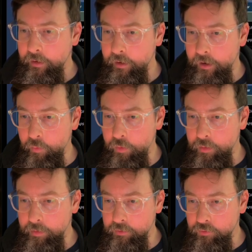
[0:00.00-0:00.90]
I want
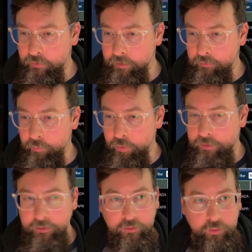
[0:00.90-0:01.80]
to make sure that it's
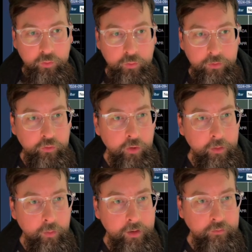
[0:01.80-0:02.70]
pointed to the
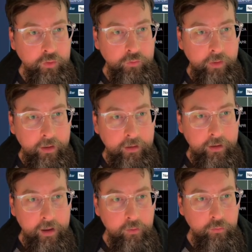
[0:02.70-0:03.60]
TradeWave Tuesday
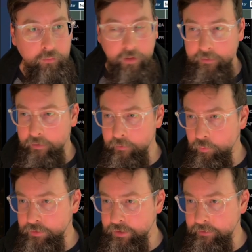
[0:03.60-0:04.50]
account right there,
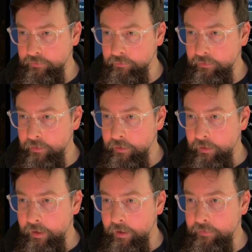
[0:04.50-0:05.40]
which it is.
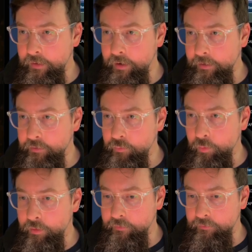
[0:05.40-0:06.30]
And then I just
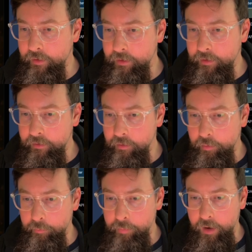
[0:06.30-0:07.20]
want to say
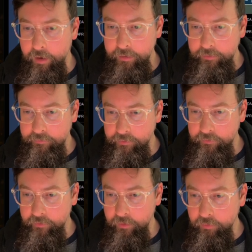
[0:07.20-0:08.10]
a buy instead of
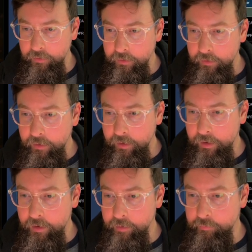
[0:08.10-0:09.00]
sell.
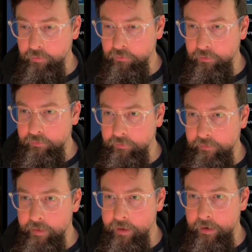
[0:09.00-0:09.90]
And I'm just going to
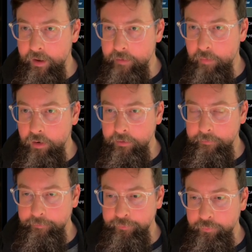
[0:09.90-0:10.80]
send that at
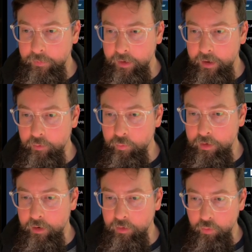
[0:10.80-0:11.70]
market. And
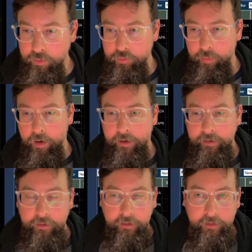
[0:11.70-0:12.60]
we are going to
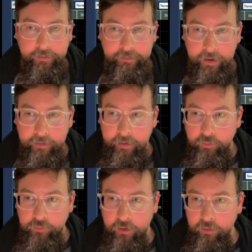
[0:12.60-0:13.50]
buy
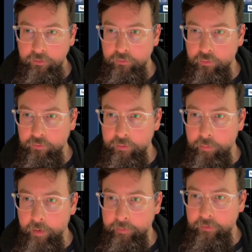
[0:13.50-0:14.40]
$10,000. You can see
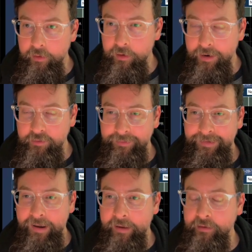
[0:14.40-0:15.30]
popped in there, actually
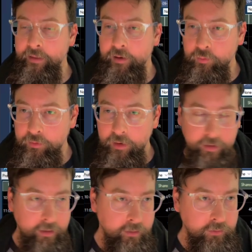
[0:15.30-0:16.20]

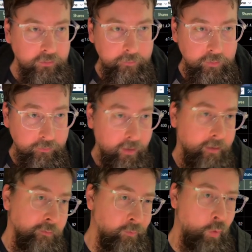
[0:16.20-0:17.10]

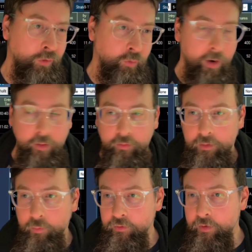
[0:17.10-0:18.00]
9,975, of course,
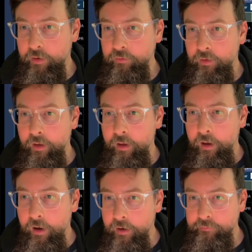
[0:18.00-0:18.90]
rounding with shares
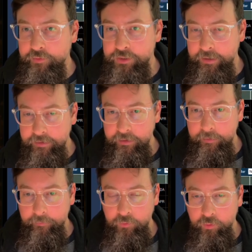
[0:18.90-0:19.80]
of
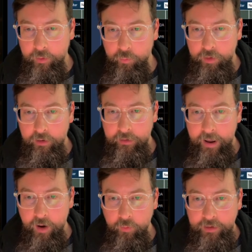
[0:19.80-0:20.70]
JD. So now we are
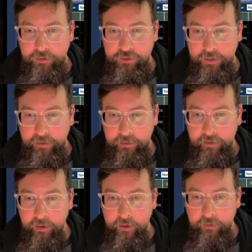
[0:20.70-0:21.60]
now in
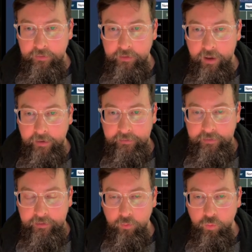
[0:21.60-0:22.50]
JD. The
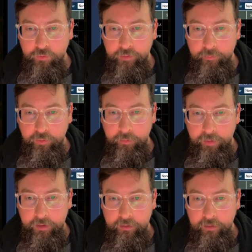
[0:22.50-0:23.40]
idea will simply
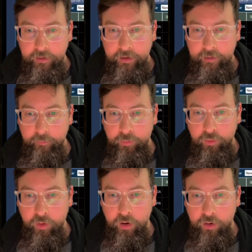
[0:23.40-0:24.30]
be, again,
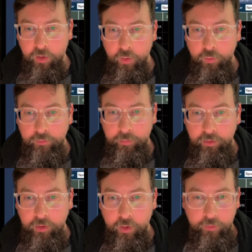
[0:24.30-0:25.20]
below a close
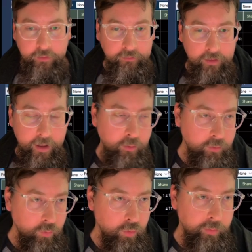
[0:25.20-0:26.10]
below this cloud
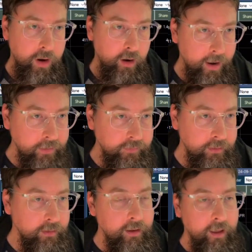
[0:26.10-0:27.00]
will be our
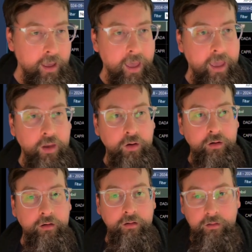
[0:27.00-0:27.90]
exit.
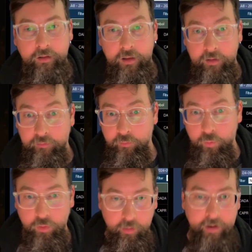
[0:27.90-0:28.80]
And if
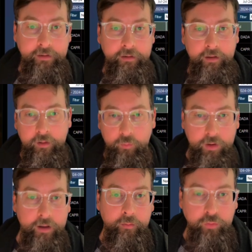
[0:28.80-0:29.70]
we're right and we
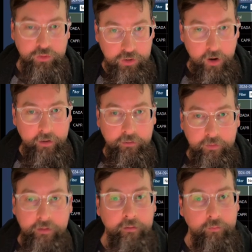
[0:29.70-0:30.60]
get a push higher,
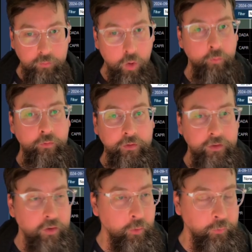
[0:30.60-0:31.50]
then hopefully
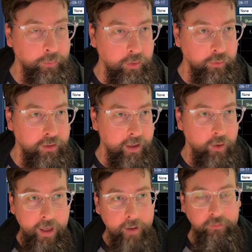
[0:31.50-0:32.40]
the close below the
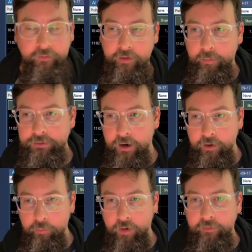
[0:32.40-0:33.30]
cloud happens at a much
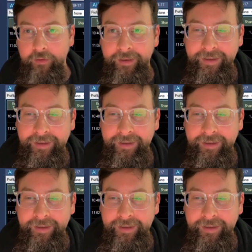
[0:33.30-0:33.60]
higher price.